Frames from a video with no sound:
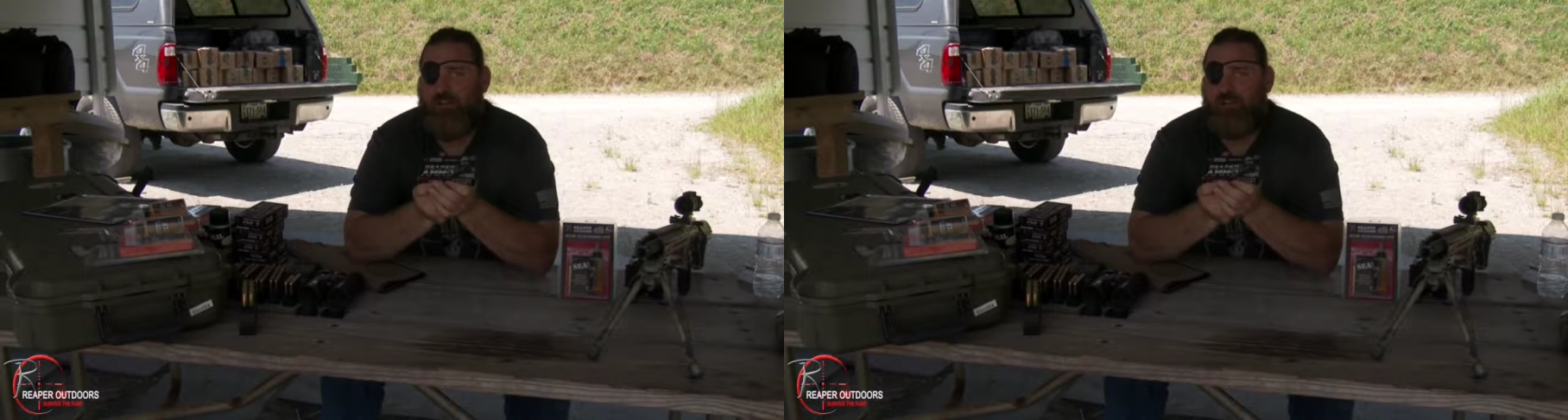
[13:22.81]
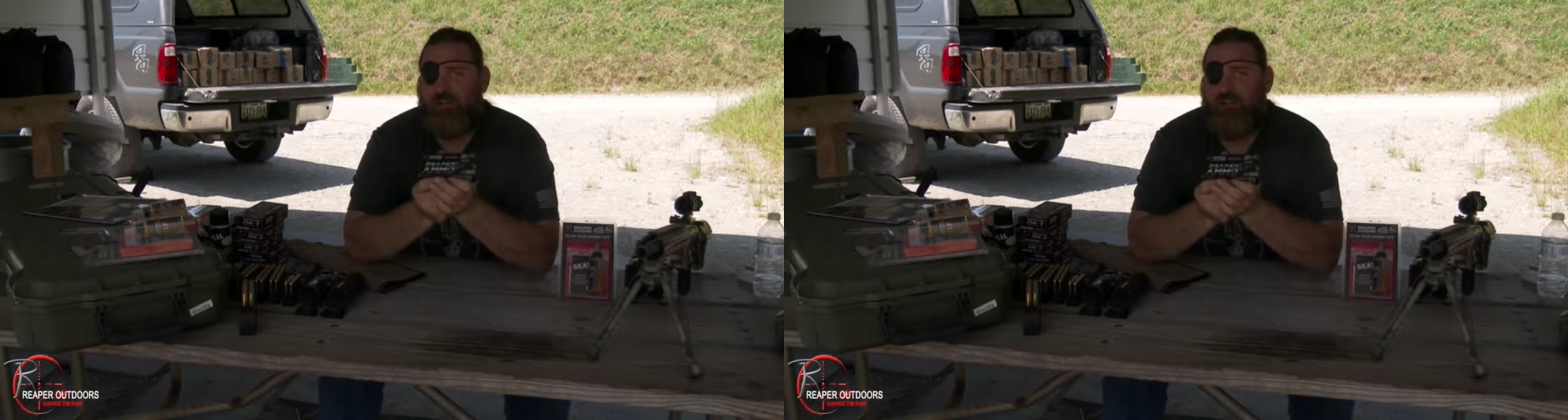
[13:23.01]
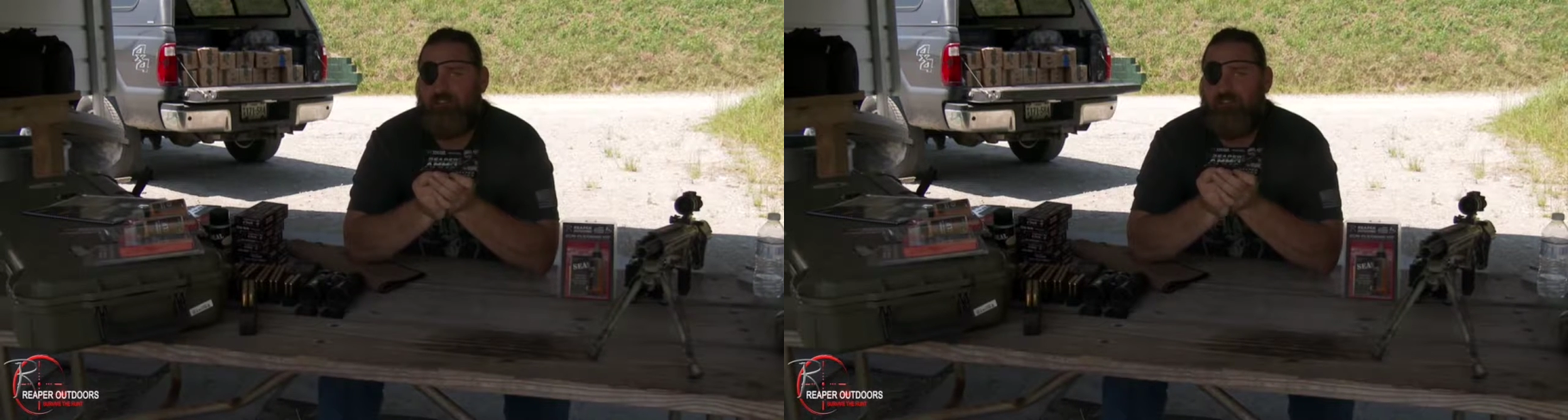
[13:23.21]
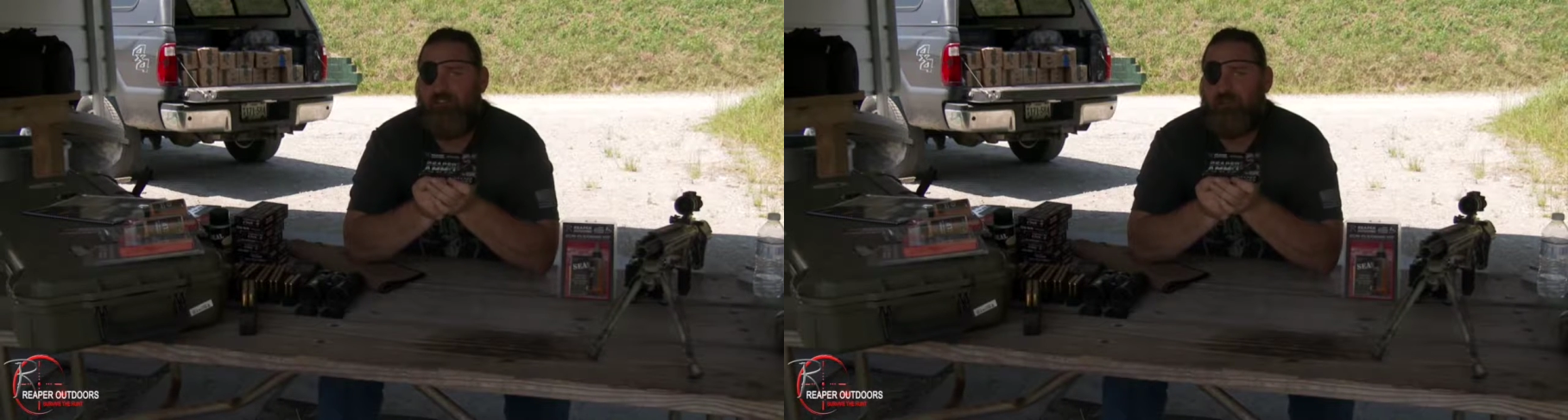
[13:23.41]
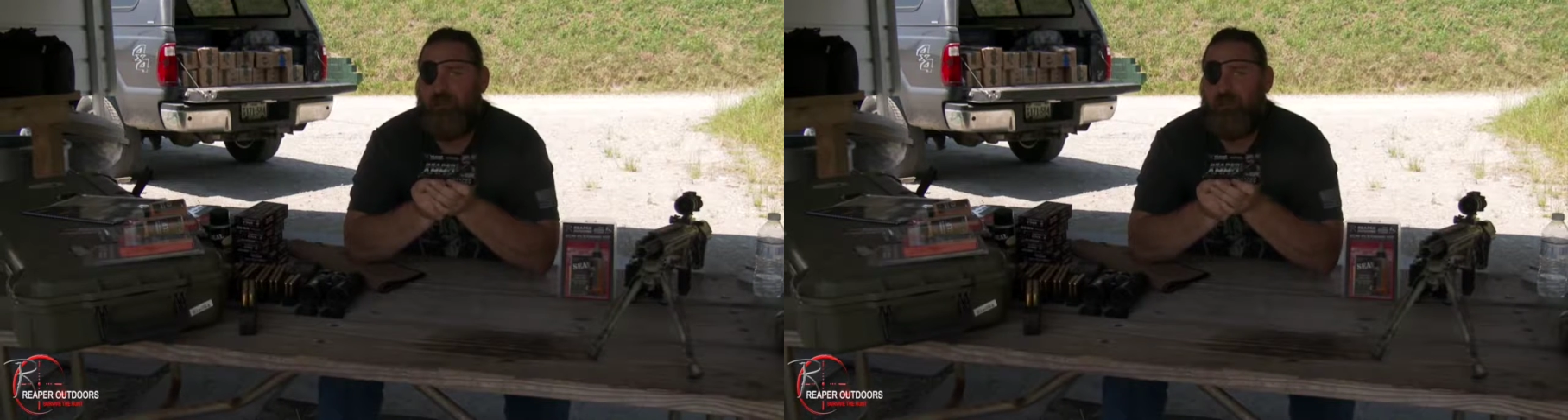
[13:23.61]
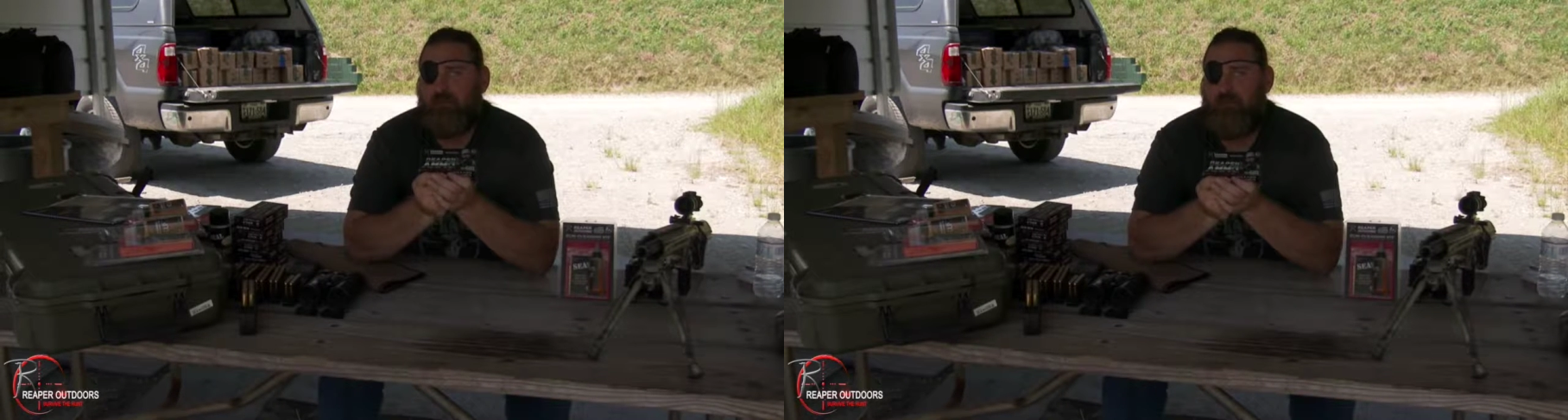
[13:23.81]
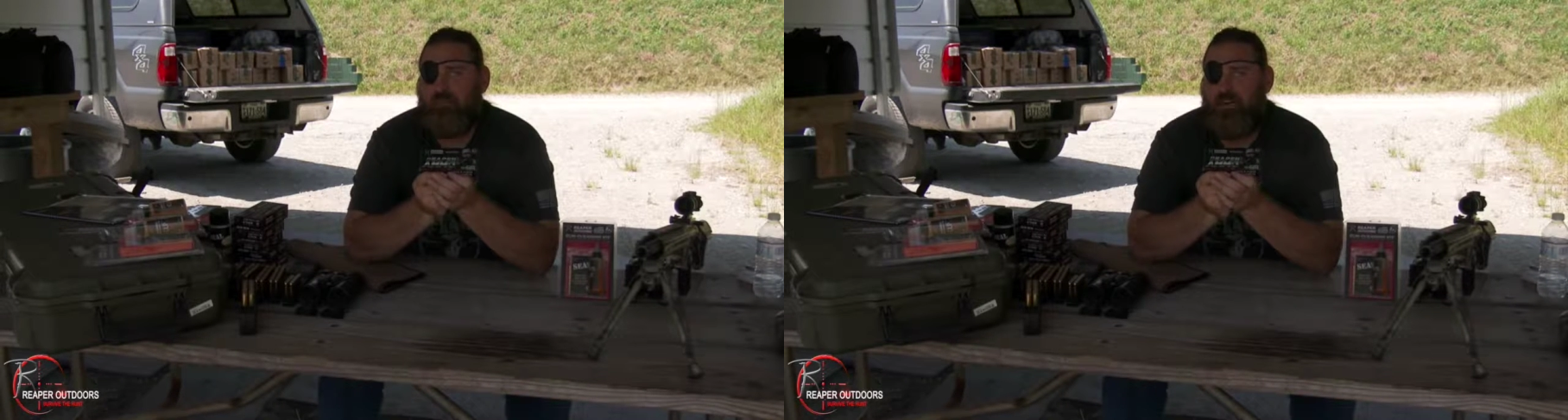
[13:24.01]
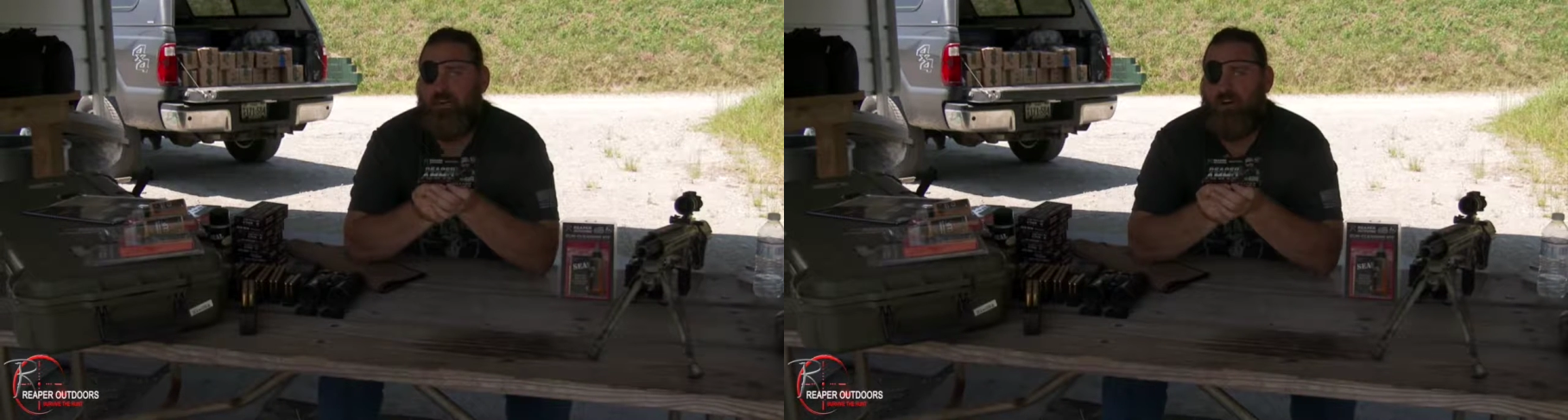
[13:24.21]
350-pound plus
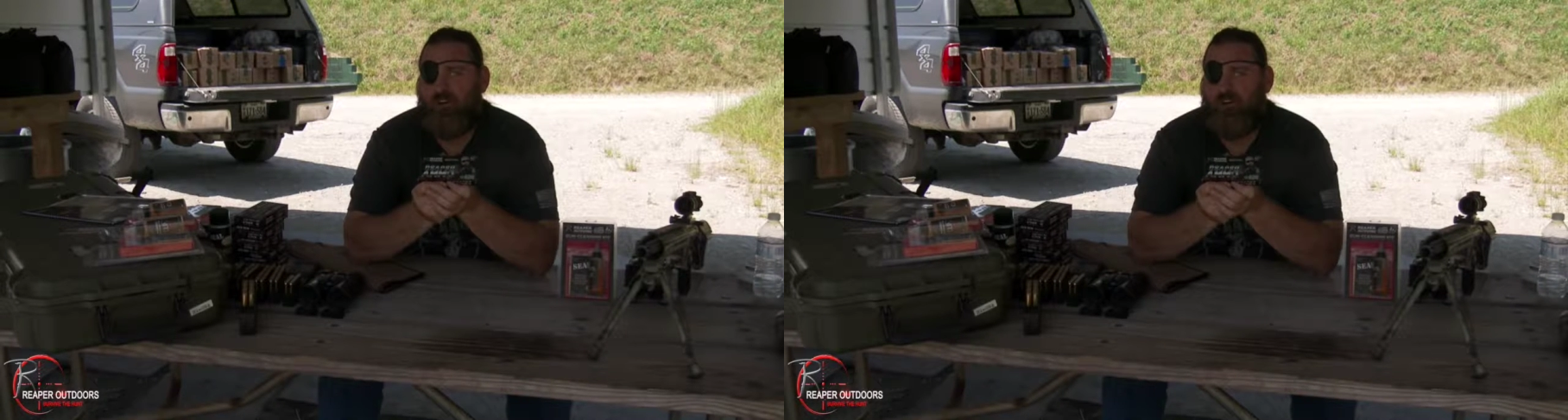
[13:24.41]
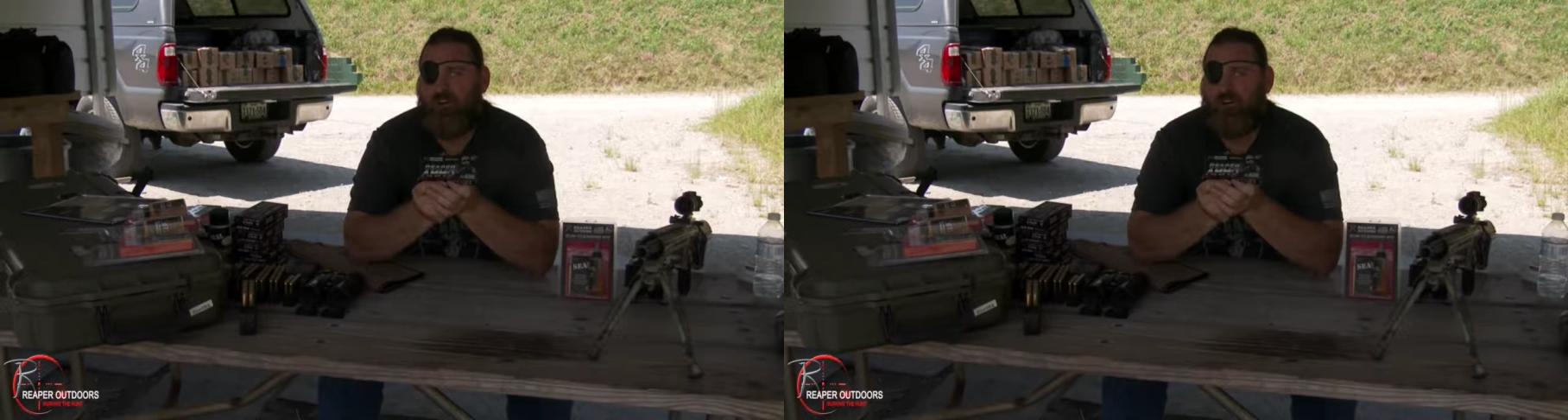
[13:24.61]
hogs.